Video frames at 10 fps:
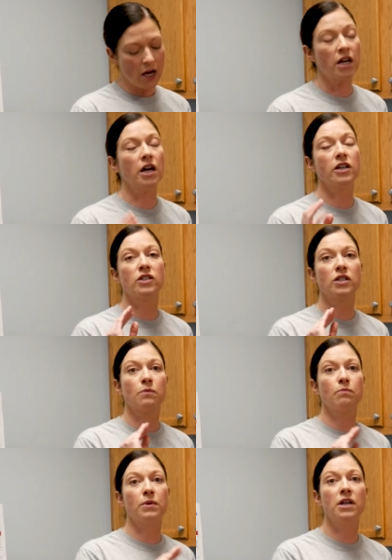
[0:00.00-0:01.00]

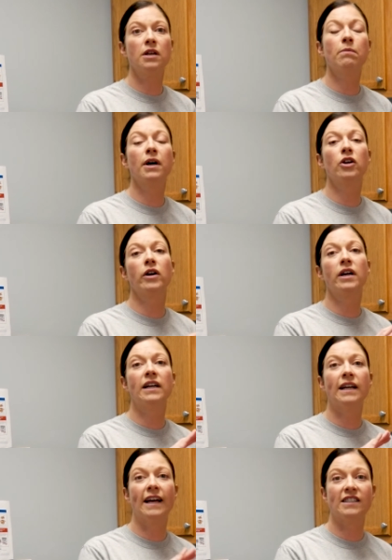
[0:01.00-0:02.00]
because peanut butter
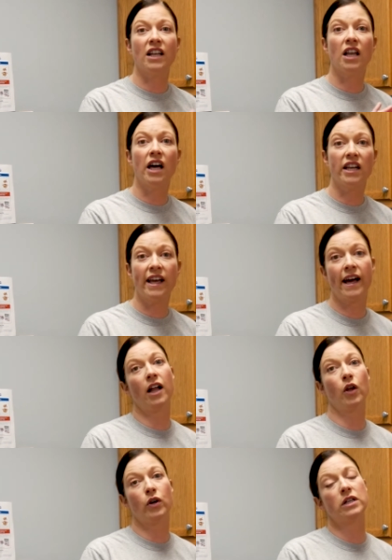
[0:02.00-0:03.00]
has a lot of
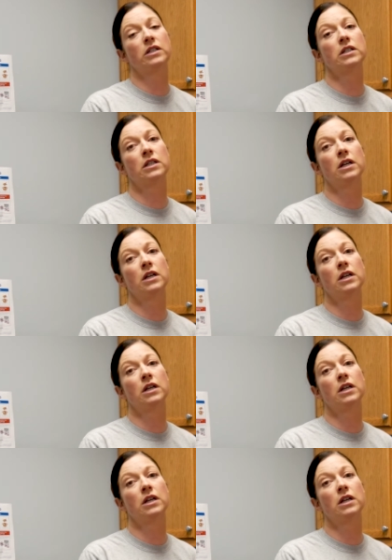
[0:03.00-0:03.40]
calories.